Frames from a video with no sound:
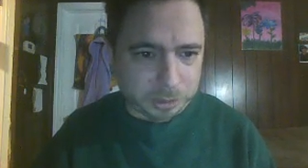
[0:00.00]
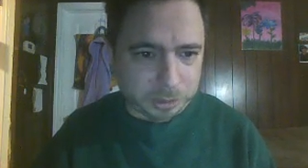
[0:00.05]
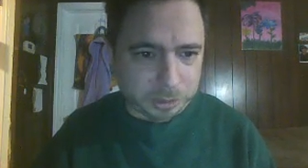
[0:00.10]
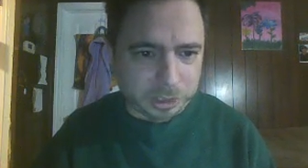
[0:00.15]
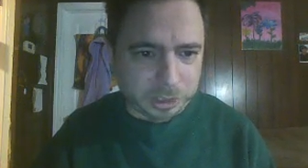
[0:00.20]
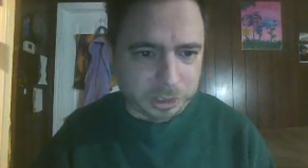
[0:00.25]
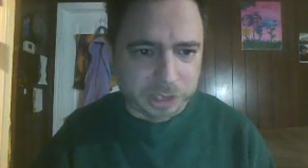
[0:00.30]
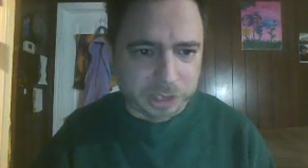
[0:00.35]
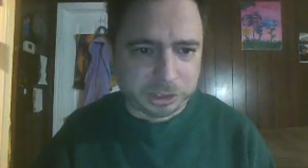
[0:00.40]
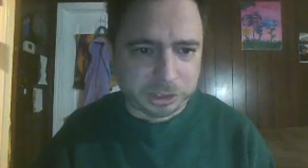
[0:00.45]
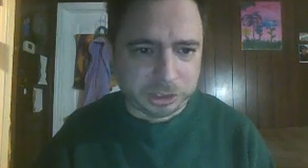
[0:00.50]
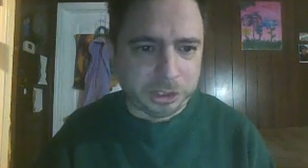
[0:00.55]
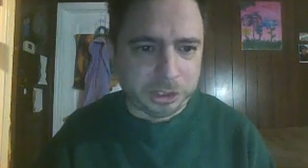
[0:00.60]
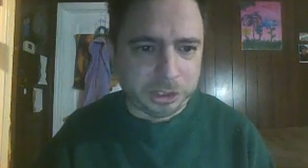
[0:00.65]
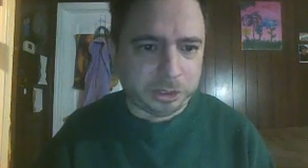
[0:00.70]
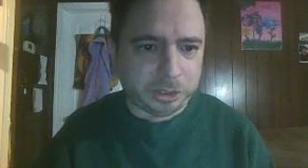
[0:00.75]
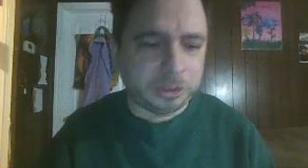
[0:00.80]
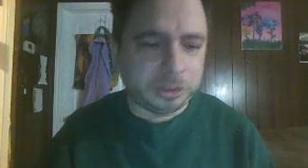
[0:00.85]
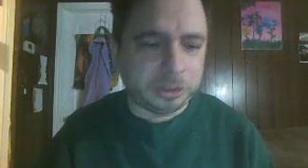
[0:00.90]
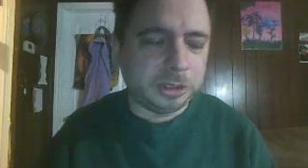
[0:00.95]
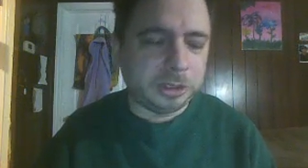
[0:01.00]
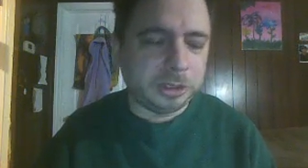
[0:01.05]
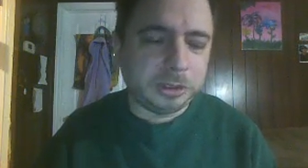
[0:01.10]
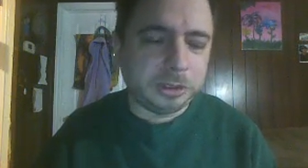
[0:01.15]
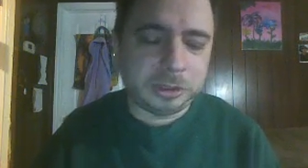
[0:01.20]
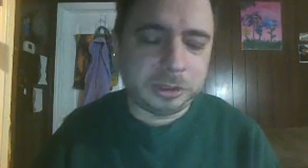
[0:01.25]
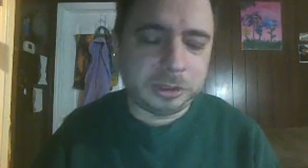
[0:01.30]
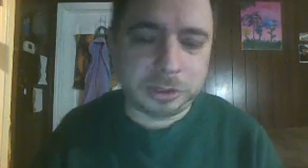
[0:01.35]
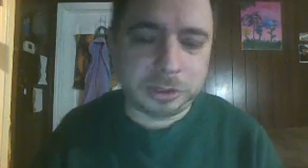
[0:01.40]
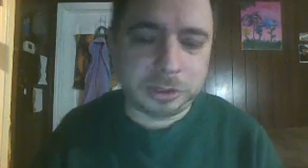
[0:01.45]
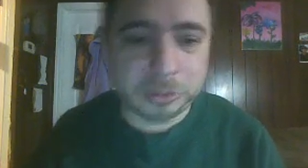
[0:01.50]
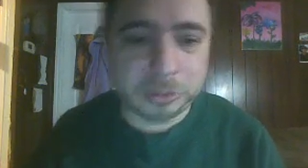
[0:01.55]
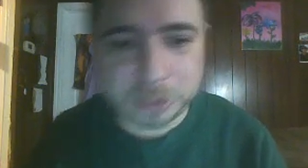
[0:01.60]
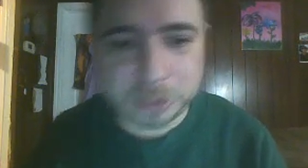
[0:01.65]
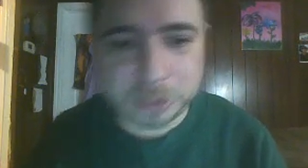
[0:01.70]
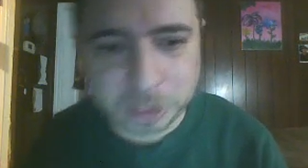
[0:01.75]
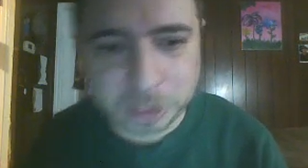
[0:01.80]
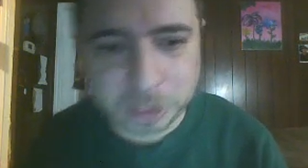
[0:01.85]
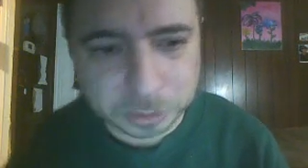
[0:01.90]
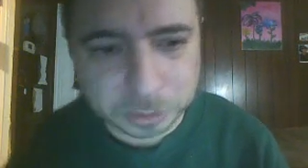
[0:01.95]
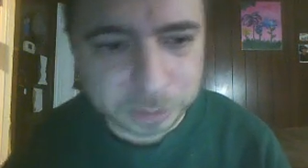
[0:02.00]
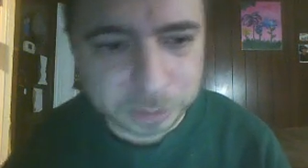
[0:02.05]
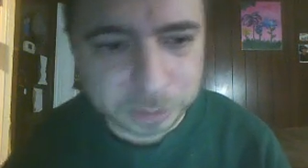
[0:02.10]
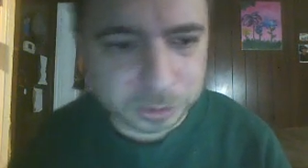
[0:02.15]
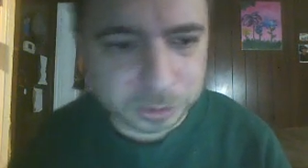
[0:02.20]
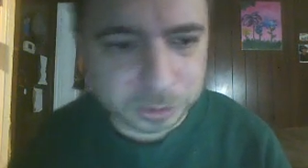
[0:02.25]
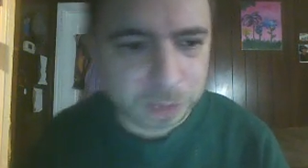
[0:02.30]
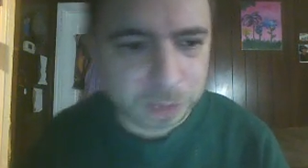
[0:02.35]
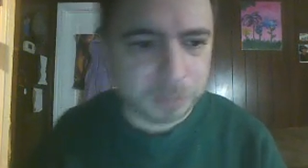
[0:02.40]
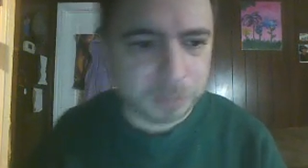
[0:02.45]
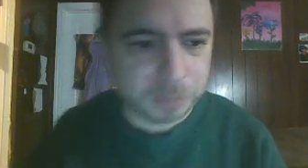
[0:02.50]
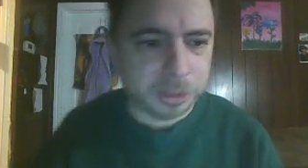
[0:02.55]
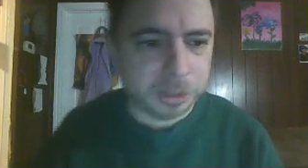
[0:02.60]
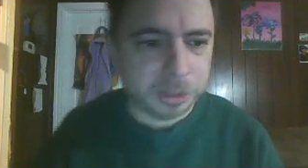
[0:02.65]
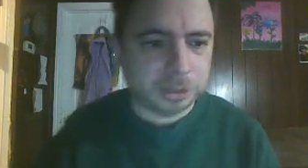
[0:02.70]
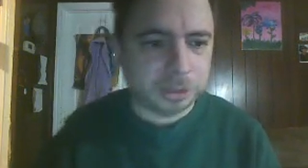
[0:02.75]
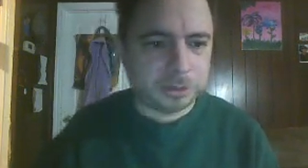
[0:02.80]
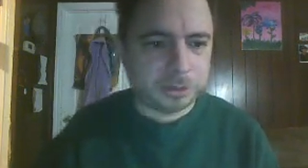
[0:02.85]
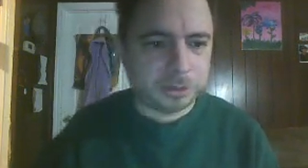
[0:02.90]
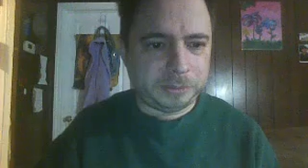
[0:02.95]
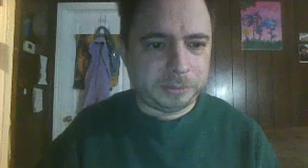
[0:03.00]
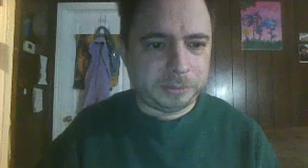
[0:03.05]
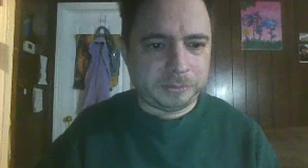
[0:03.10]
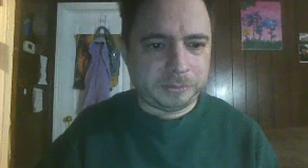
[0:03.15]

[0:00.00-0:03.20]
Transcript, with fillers: he won last year. So he's held him off for a couple months.